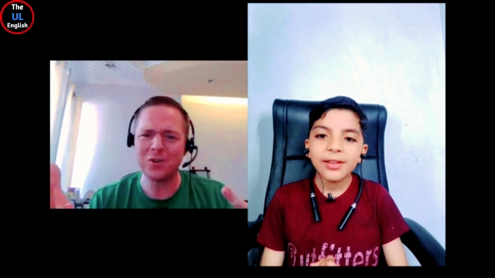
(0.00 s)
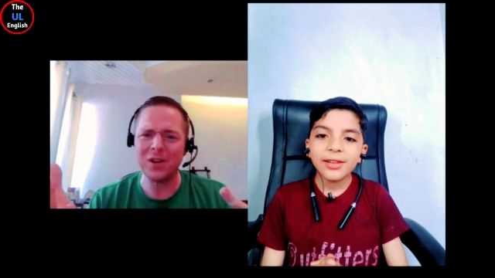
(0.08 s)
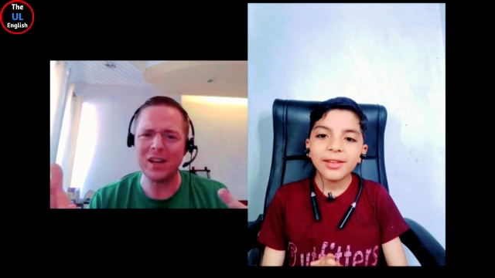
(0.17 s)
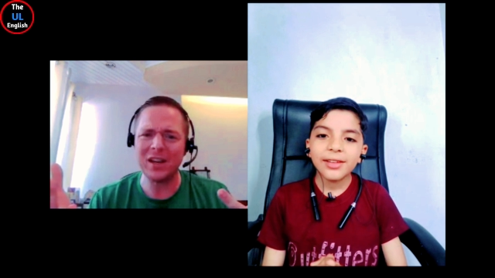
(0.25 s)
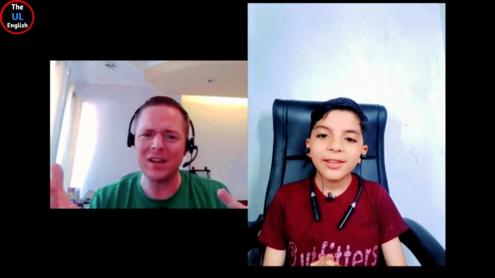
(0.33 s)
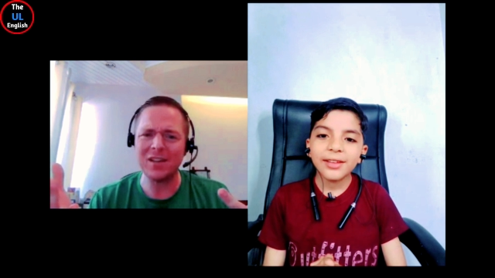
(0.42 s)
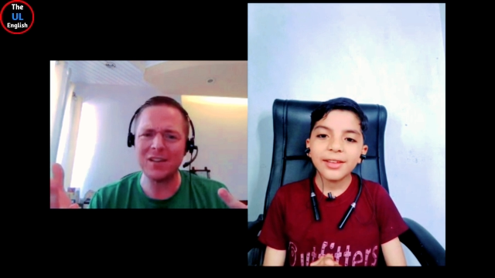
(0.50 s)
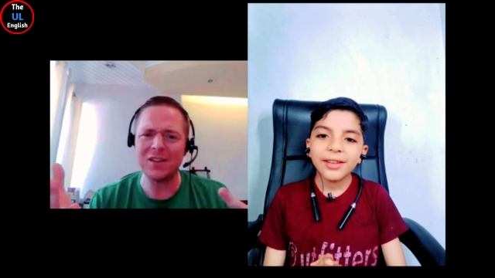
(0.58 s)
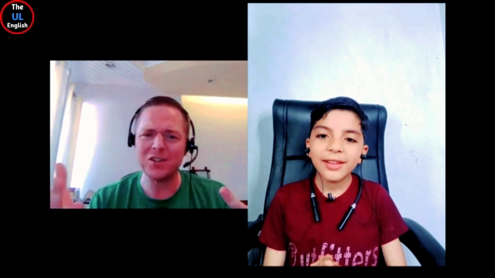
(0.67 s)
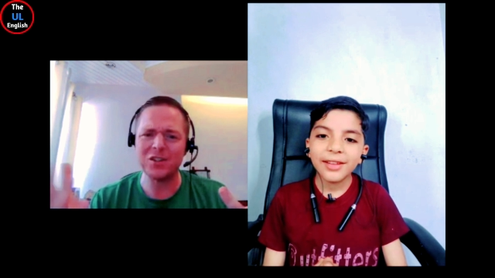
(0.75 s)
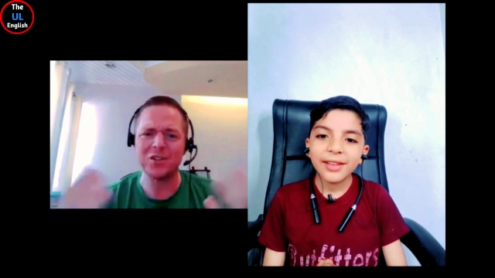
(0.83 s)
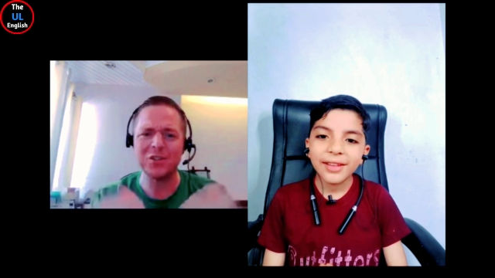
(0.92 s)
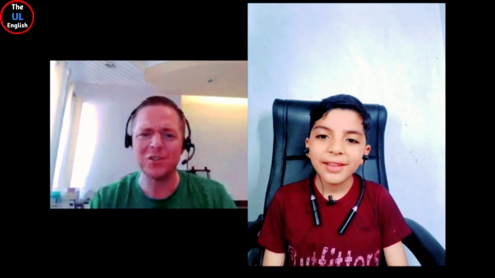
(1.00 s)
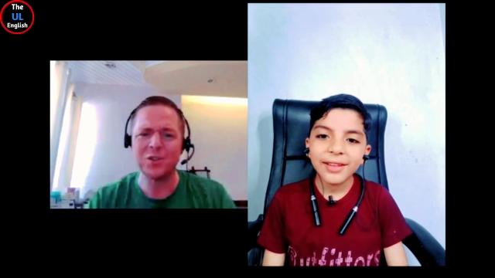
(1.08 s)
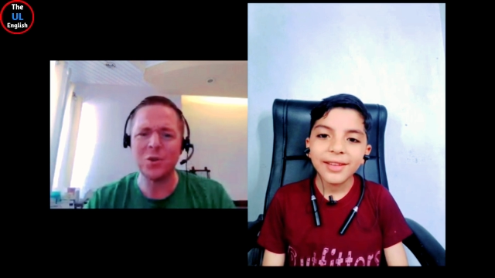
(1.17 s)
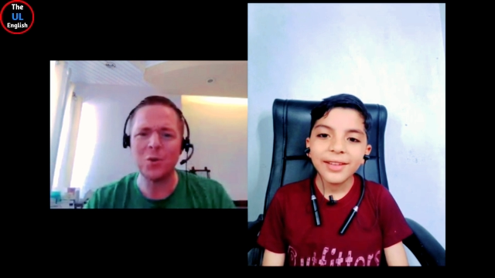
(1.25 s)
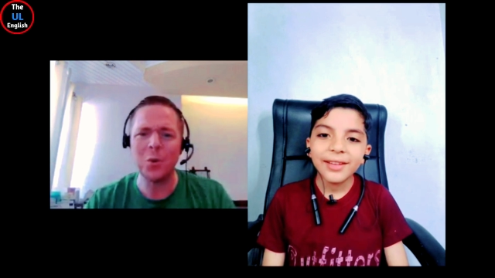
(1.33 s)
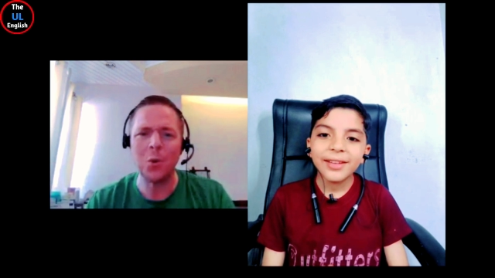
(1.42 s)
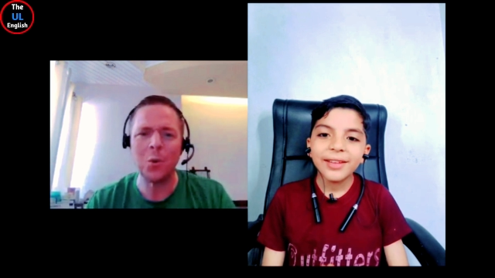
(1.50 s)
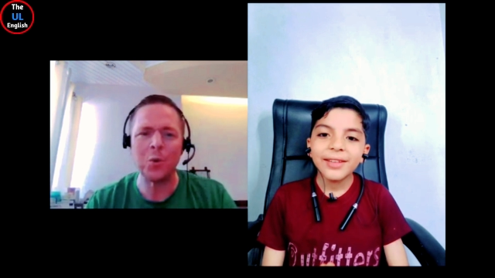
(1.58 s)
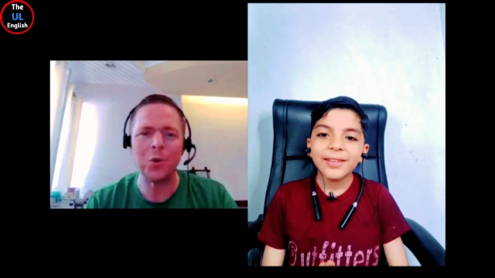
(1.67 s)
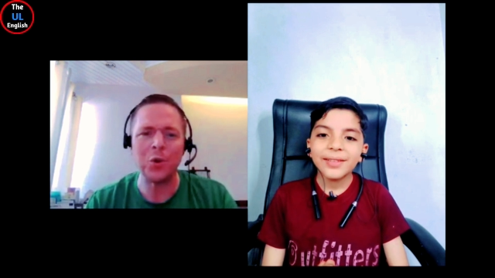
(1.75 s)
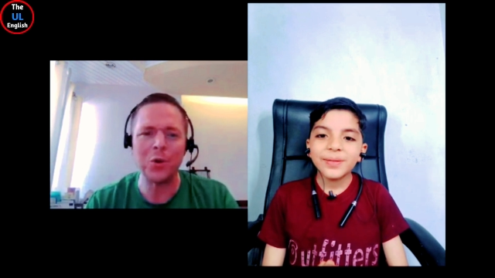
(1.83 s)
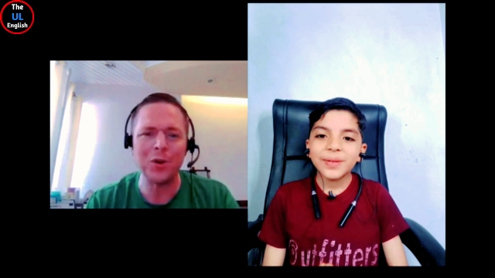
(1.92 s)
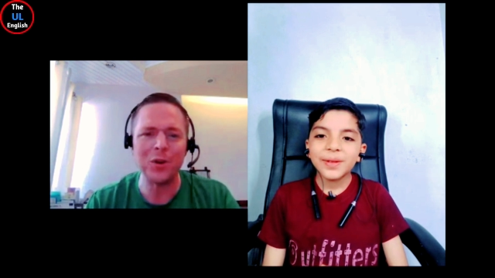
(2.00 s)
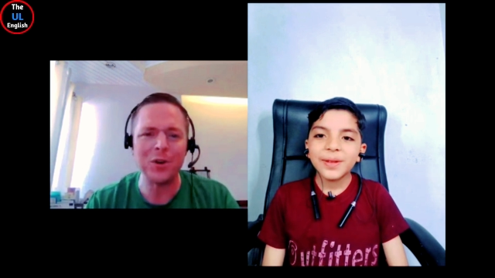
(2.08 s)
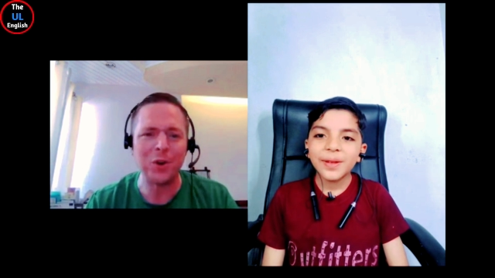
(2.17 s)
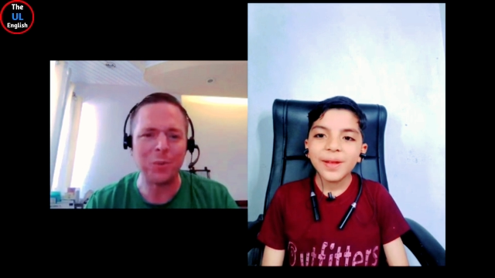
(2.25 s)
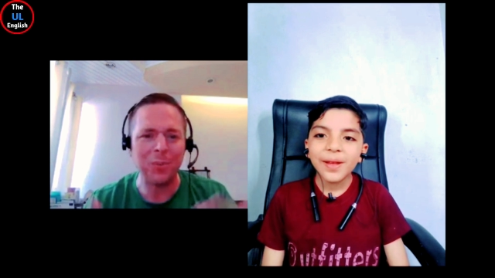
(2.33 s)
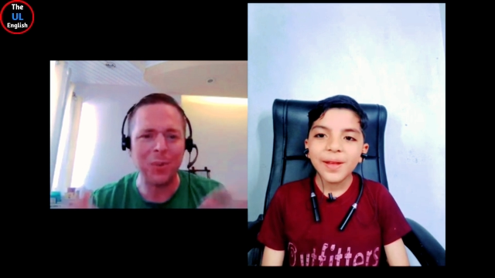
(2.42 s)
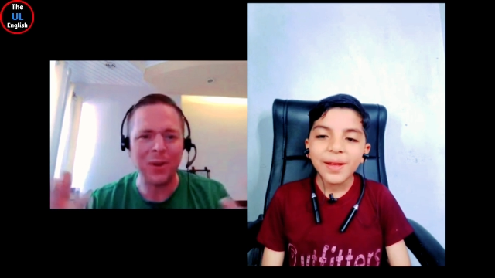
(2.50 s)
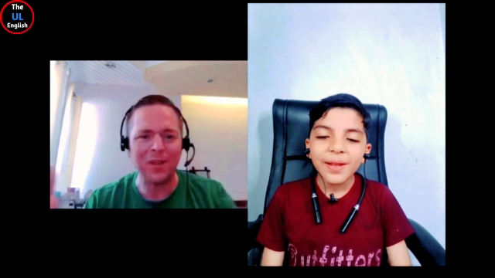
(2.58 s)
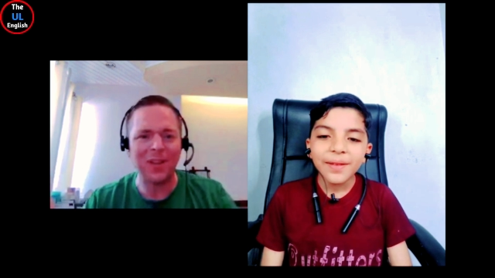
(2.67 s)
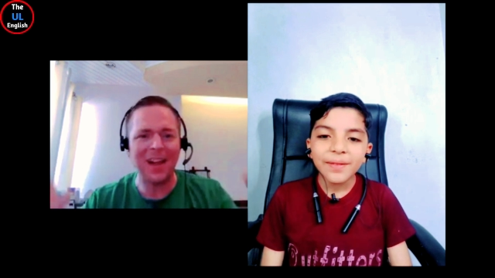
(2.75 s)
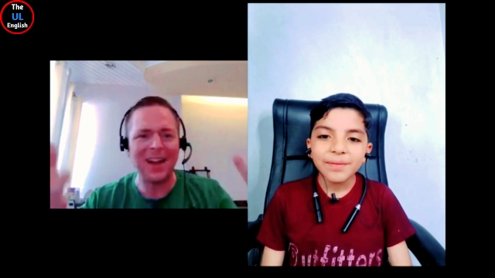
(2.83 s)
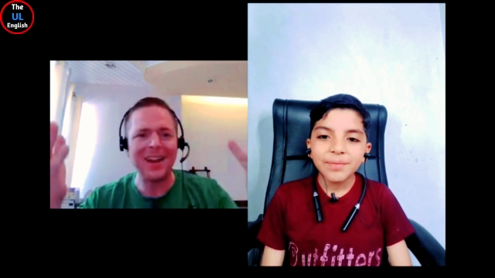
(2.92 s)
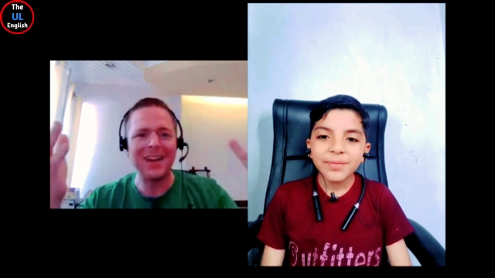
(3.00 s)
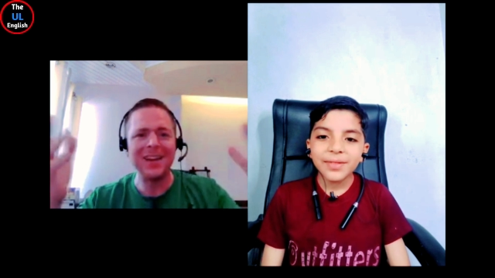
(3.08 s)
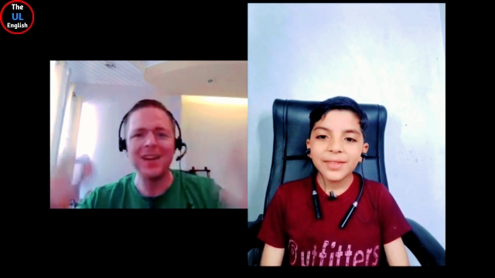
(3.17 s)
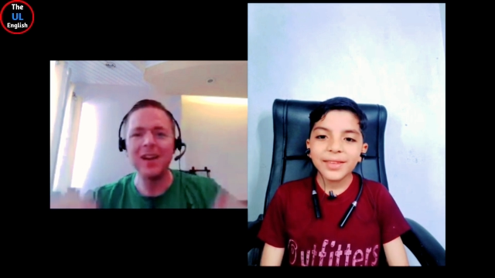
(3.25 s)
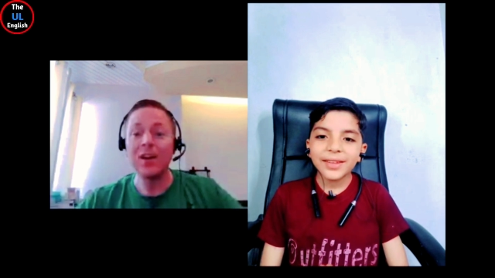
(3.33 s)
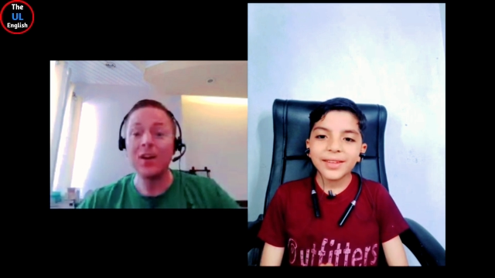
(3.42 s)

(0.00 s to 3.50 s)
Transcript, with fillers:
Speaker 1: Your English is so good. You're polite.